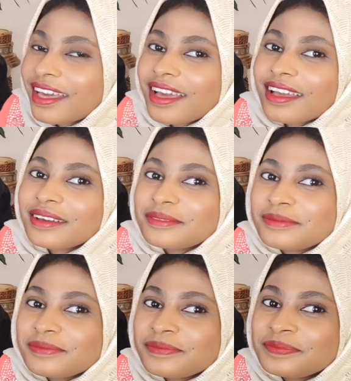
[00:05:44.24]

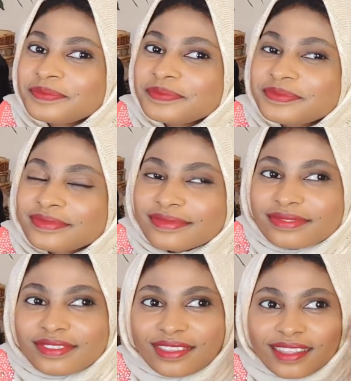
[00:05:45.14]

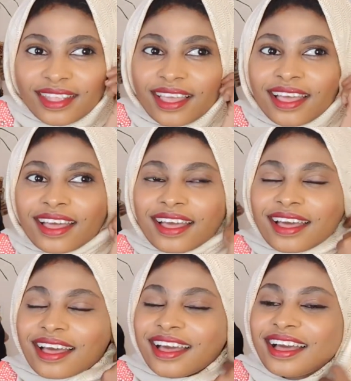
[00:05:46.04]

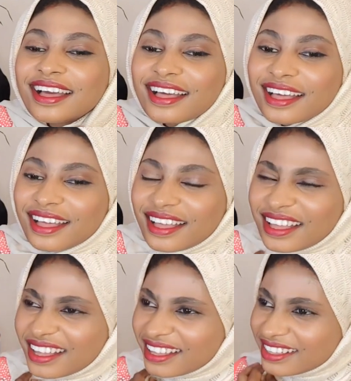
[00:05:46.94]

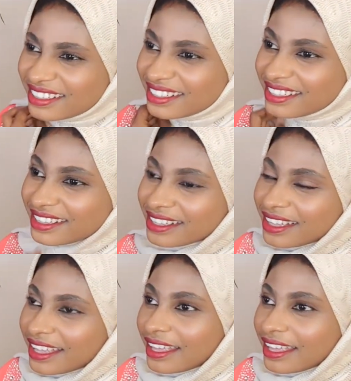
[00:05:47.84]
(silent)